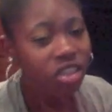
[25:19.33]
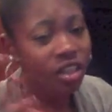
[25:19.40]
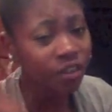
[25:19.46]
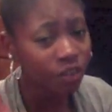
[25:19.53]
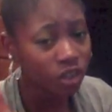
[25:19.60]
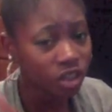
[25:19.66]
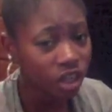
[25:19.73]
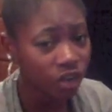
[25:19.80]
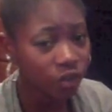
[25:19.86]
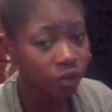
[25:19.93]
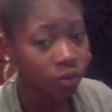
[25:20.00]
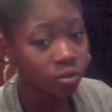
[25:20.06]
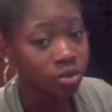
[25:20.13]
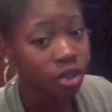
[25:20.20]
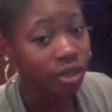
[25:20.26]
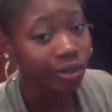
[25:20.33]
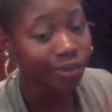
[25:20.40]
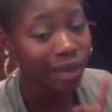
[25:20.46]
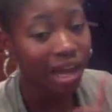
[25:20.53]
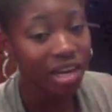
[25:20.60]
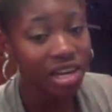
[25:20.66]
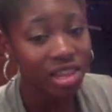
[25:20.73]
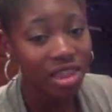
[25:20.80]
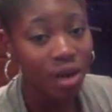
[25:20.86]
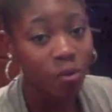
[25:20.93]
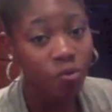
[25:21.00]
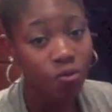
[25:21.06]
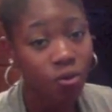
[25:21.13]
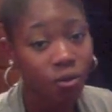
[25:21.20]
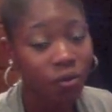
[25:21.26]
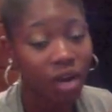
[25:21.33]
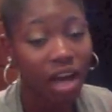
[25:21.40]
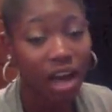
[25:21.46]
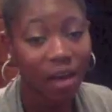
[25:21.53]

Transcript: save you a ton of room trust me I did that before when